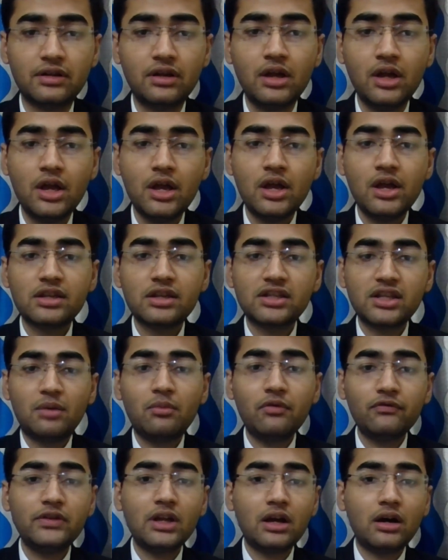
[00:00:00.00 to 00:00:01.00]
Some of
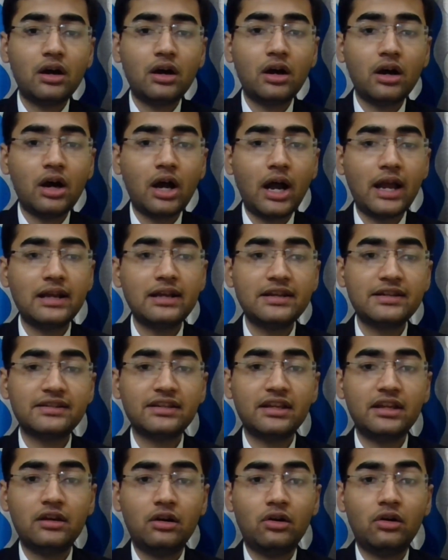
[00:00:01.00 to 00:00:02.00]
the islands
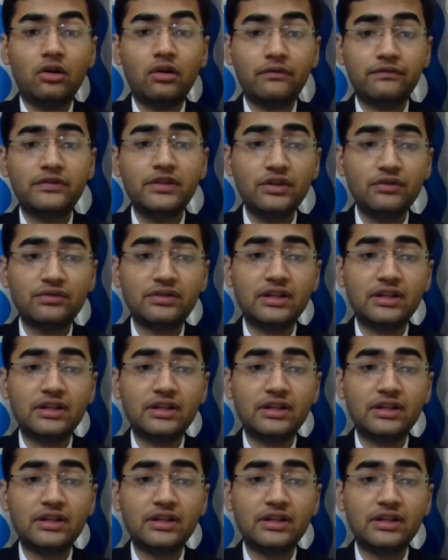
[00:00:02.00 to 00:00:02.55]
of New Zealand